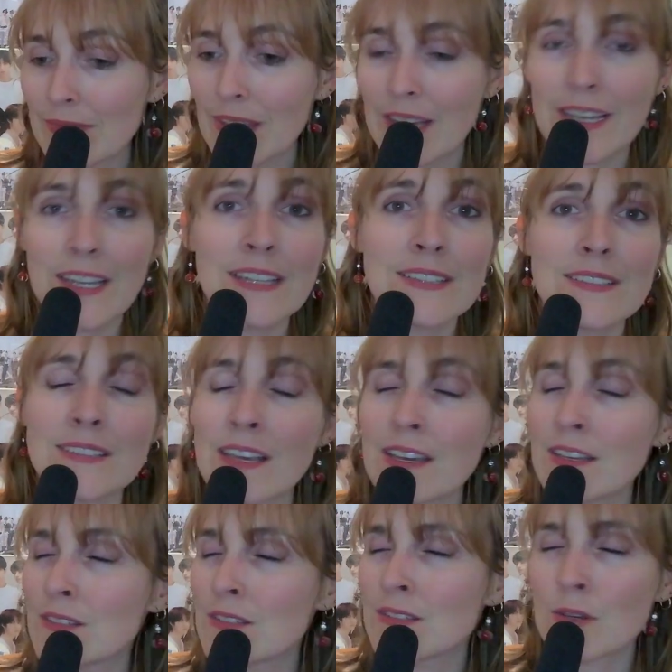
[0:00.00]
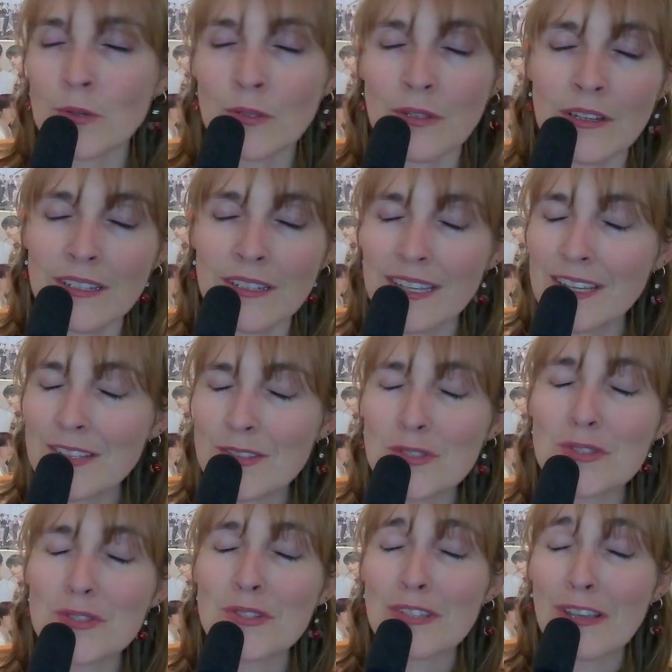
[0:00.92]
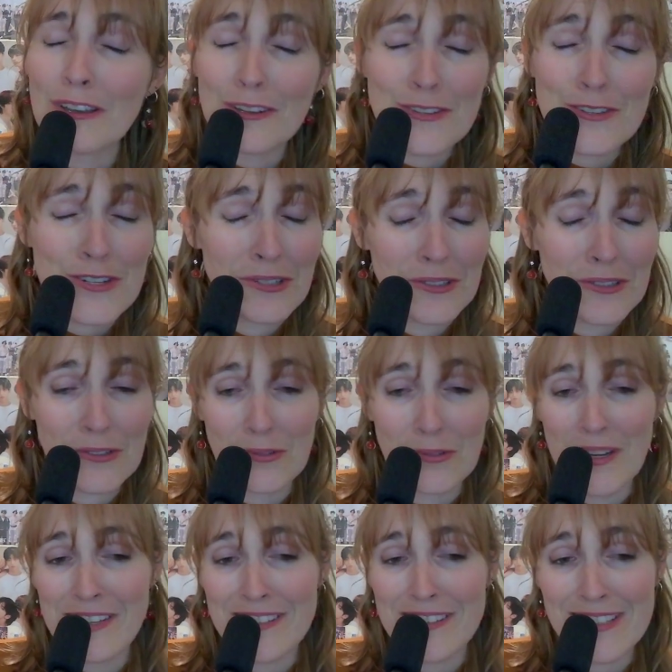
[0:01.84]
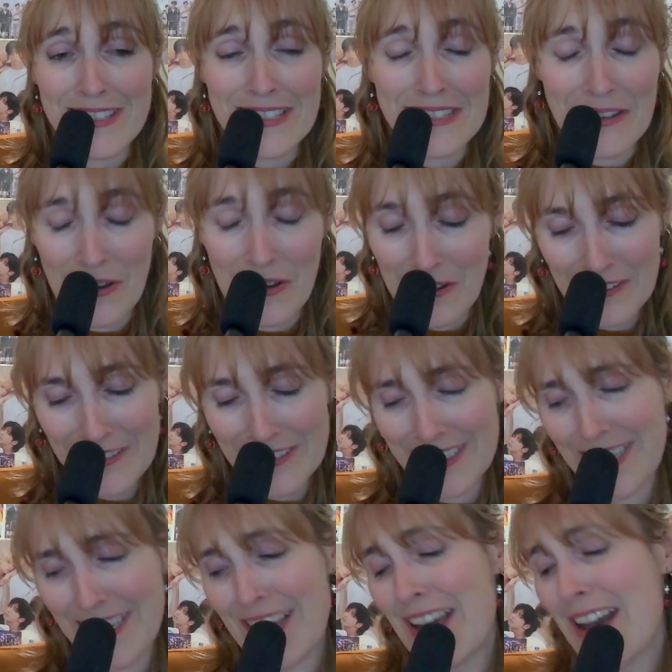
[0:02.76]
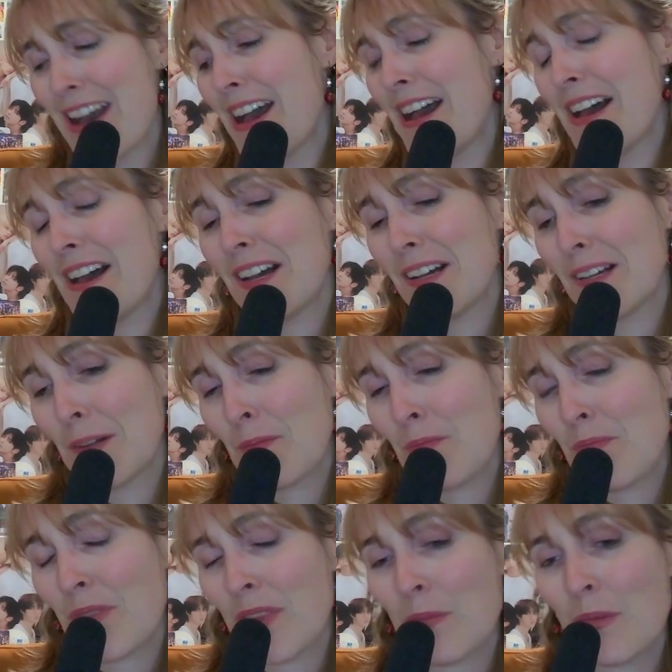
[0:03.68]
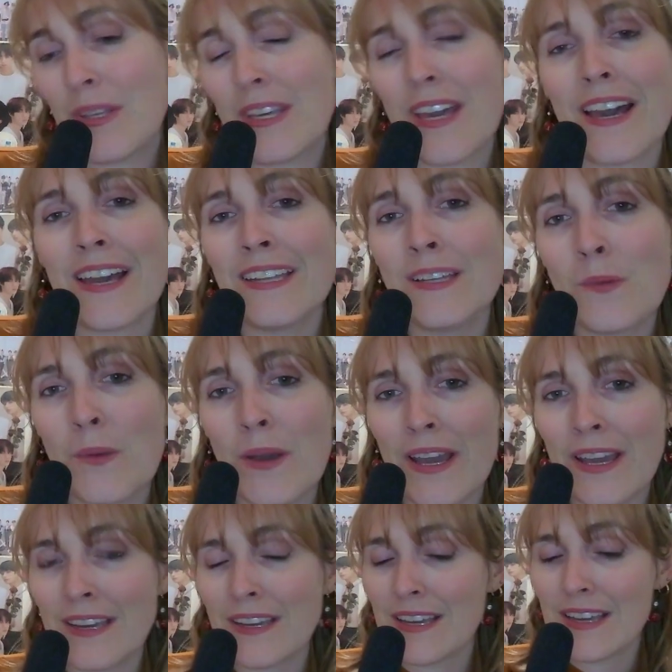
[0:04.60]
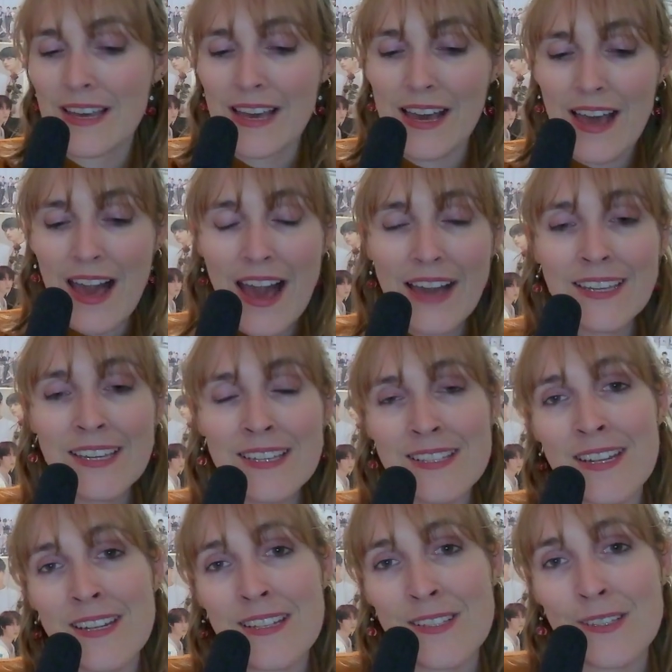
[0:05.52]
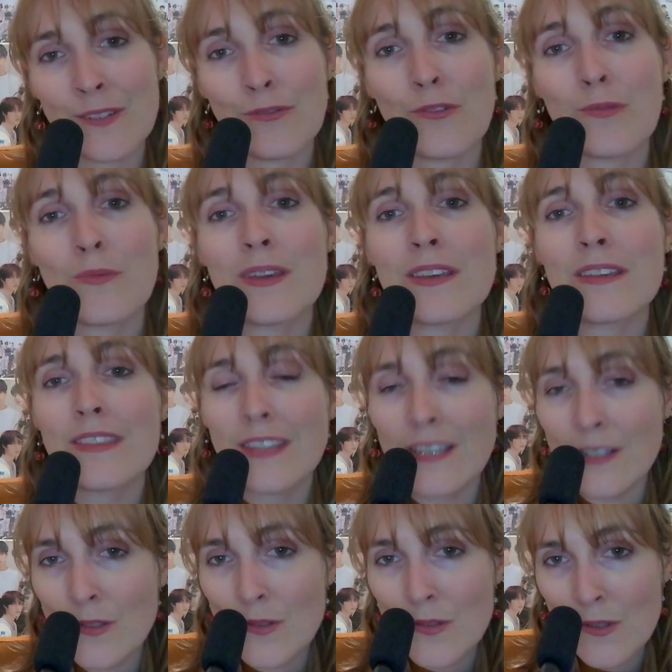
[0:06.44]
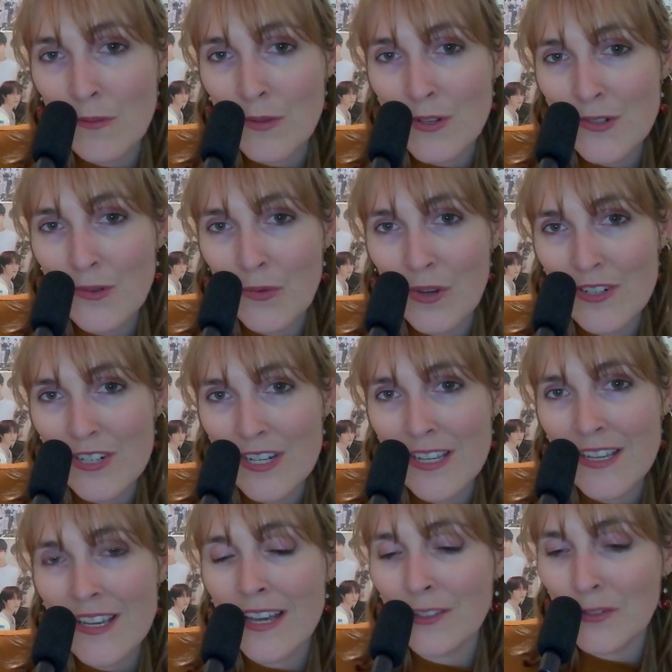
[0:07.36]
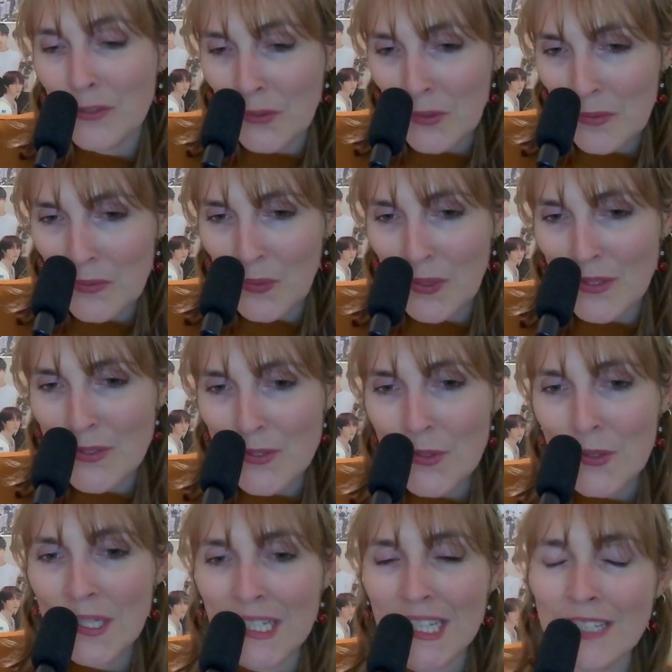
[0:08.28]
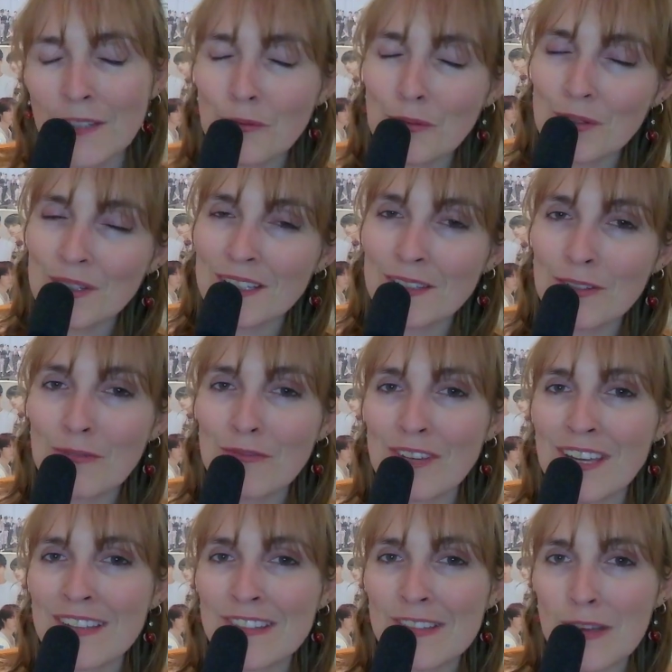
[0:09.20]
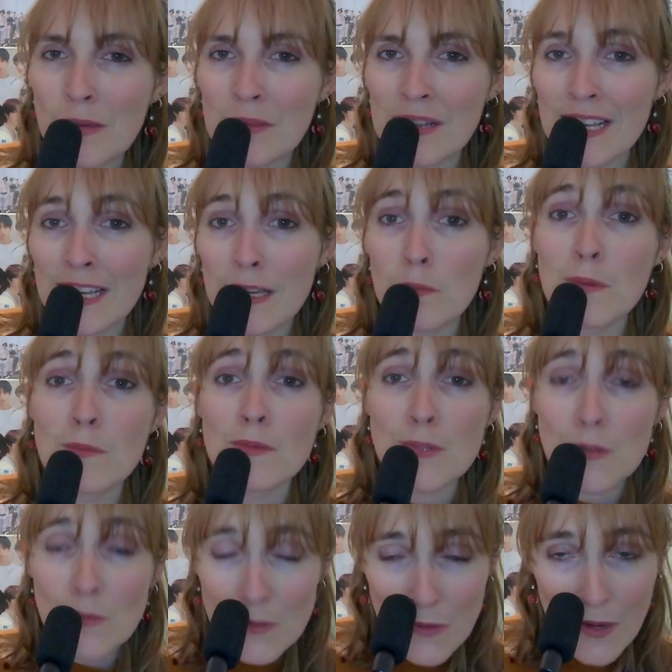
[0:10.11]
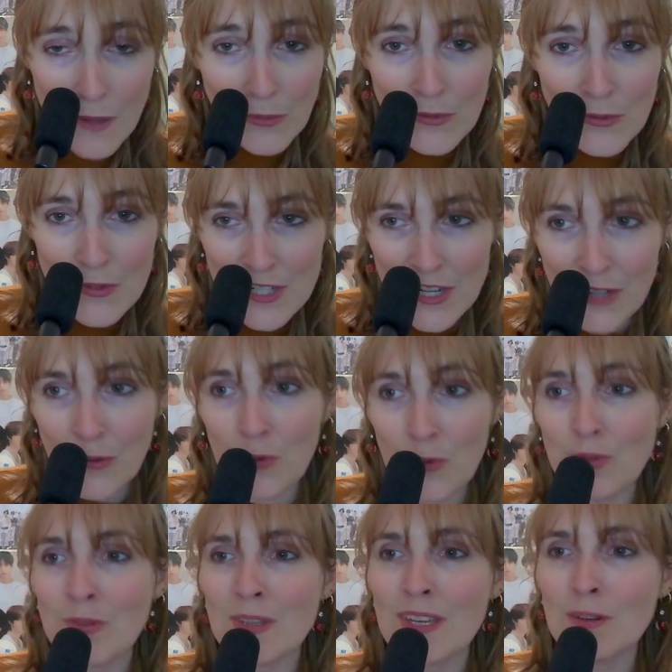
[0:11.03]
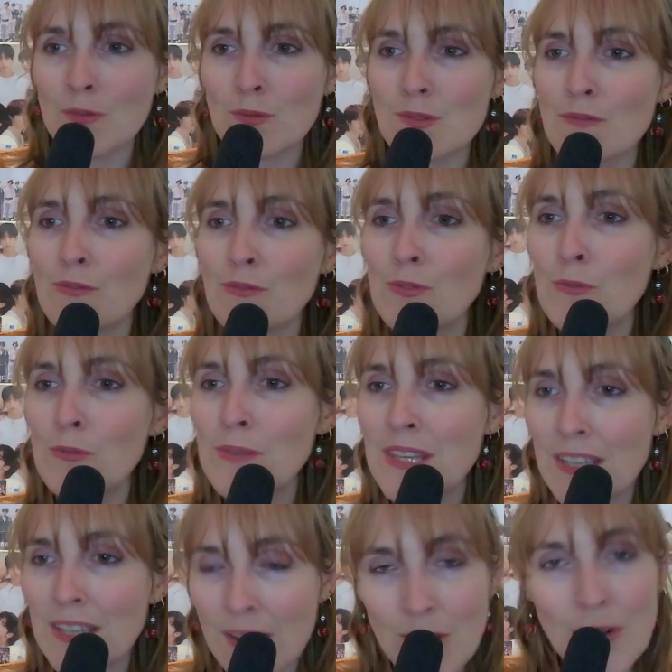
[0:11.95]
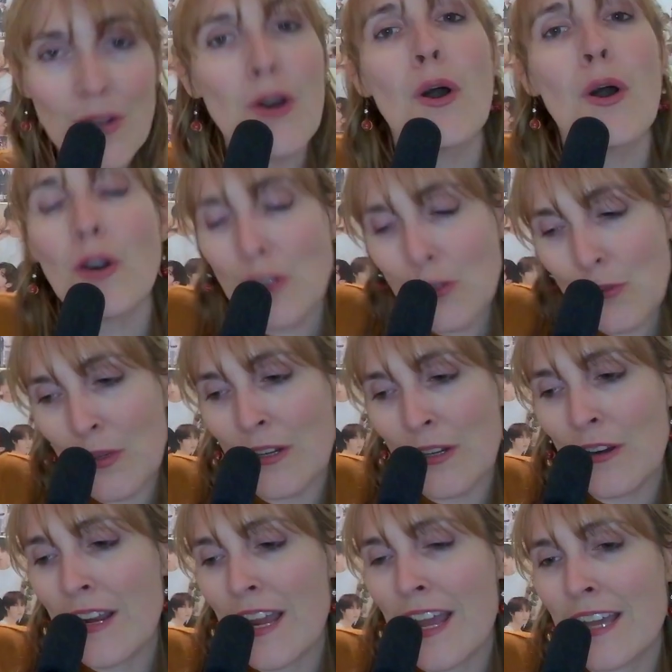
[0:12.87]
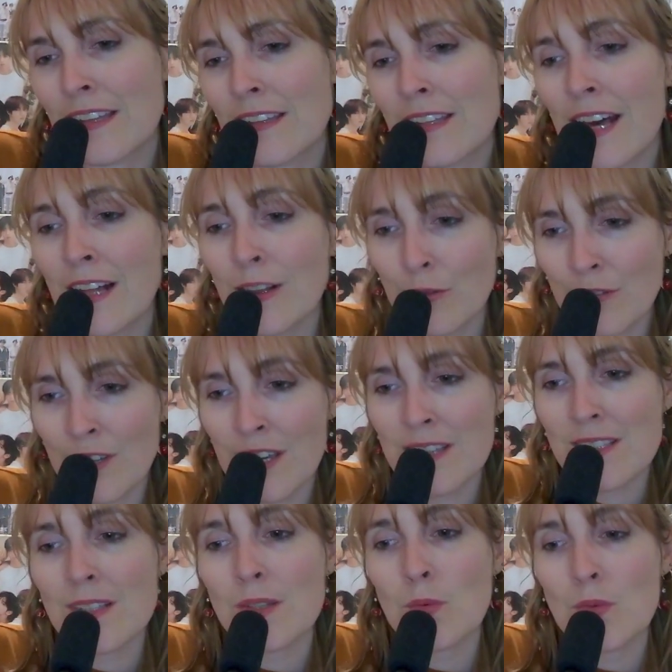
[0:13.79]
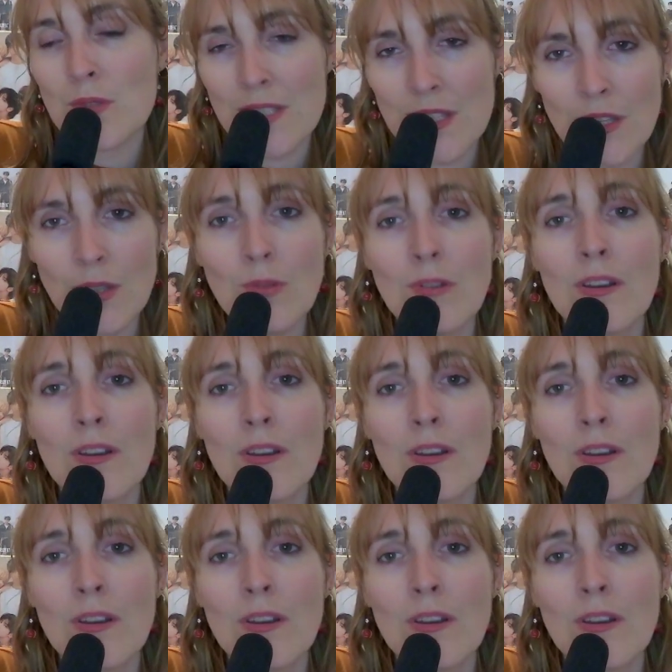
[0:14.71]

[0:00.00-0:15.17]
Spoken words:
it's so good. It's such a great song. But yeah, anyway, I guess that is it for me. Thank you so much for watching. I do hope you enjoyed. And if you did, don't forget to comment, like, maybe subscribe to the channel. You can also follow me here on Twitter. And I love you guys, and I will see you